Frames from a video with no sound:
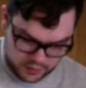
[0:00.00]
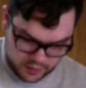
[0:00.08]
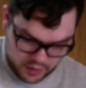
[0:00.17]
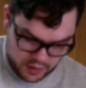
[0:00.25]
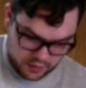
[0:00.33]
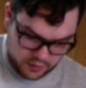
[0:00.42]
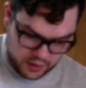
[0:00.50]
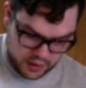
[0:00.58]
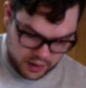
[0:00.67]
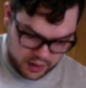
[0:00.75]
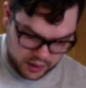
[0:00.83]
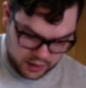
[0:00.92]

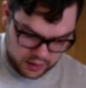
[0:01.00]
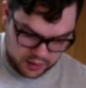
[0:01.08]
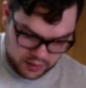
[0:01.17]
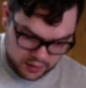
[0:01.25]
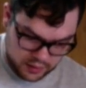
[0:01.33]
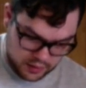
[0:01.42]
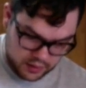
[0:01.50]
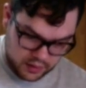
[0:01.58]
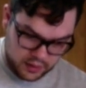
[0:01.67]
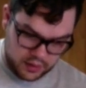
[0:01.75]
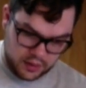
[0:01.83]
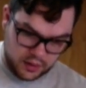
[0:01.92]
Okay.
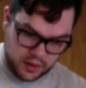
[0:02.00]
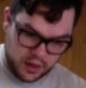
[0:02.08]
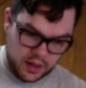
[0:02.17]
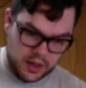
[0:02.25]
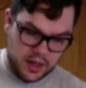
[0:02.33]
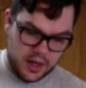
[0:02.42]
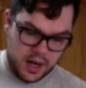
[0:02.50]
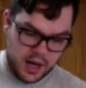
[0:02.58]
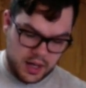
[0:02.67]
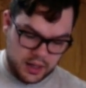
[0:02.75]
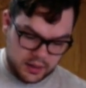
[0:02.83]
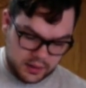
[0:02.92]
Got a
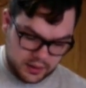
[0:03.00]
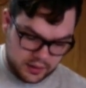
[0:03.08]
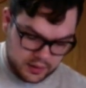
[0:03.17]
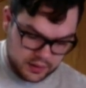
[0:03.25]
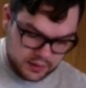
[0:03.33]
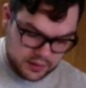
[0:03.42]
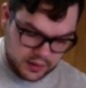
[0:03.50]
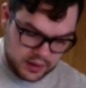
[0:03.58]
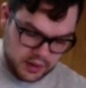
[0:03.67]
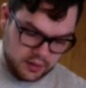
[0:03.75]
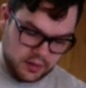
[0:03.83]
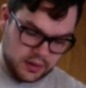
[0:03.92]
nice consistency
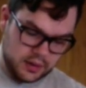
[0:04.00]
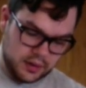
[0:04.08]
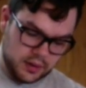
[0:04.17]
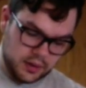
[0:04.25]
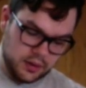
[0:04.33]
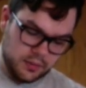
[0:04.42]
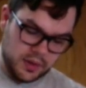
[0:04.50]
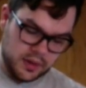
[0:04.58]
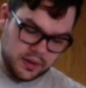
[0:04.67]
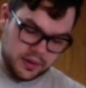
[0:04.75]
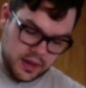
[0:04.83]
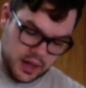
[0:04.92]
here. It's a little bit
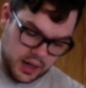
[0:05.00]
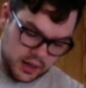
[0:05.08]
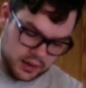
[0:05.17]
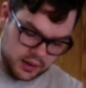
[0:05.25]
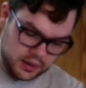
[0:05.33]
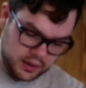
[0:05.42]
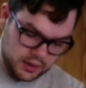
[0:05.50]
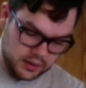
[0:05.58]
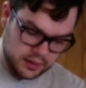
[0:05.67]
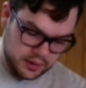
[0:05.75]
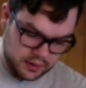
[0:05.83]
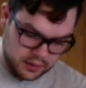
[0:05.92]
thick.
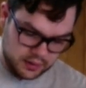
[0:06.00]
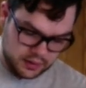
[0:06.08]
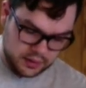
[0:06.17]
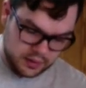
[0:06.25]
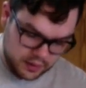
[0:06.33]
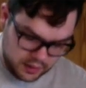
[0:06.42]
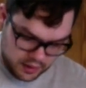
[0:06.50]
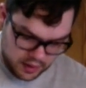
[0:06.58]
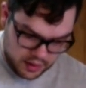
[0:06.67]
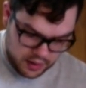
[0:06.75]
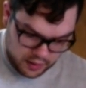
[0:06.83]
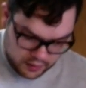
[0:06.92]

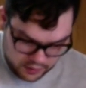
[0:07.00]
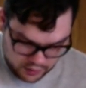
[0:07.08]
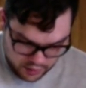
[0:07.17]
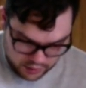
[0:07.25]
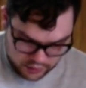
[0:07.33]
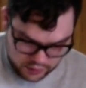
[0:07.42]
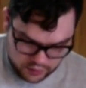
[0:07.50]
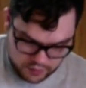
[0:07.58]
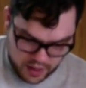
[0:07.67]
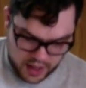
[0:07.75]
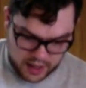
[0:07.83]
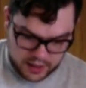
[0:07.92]
It's not too
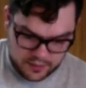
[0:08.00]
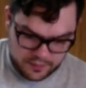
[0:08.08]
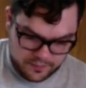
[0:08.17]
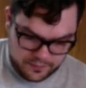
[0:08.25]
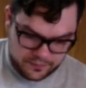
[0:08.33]
bad.